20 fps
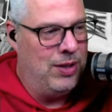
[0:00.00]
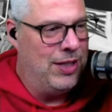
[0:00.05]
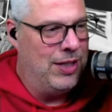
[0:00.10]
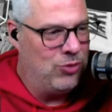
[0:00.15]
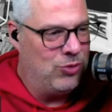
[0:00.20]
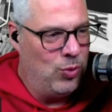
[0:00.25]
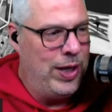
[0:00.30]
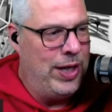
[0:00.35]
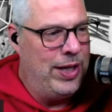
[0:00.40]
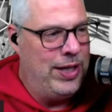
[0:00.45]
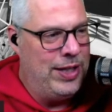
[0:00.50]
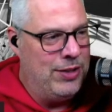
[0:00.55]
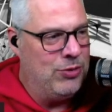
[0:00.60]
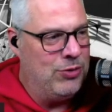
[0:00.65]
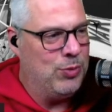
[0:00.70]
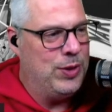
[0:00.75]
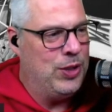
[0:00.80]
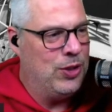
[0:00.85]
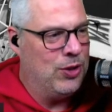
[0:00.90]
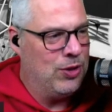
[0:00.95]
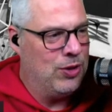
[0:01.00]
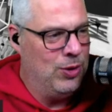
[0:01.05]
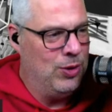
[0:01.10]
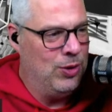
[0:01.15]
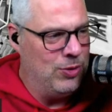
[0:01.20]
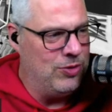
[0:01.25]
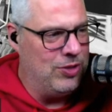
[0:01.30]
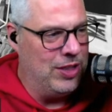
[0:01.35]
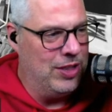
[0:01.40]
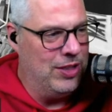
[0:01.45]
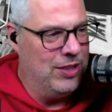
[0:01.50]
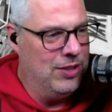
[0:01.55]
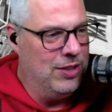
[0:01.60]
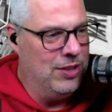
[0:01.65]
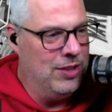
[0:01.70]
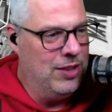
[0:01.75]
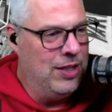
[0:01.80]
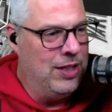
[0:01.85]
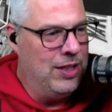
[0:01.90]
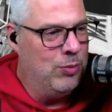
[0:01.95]
the way it is when you're losing.
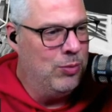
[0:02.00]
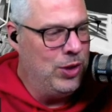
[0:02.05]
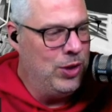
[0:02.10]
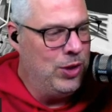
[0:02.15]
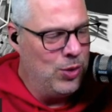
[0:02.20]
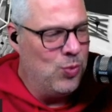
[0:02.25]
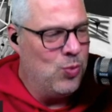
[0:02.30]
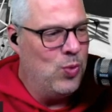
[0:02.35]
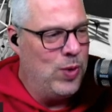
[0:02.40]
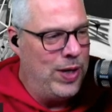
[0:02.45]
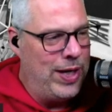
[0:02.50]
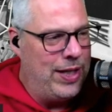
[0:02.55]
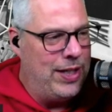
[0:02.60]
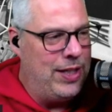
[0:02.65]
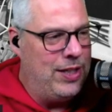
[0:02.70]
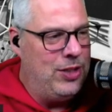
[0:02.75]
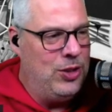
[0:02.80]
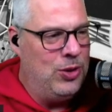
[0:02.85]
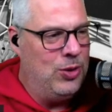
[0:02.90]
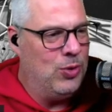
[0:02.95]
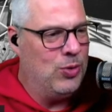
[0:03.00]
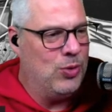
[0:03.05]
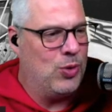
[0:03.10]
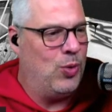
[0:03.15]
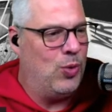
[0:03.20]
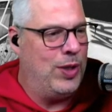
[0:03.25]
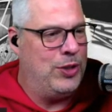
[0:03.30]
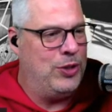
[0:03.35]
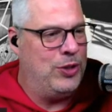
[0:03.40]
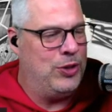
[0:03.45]
When you're winning, you don't question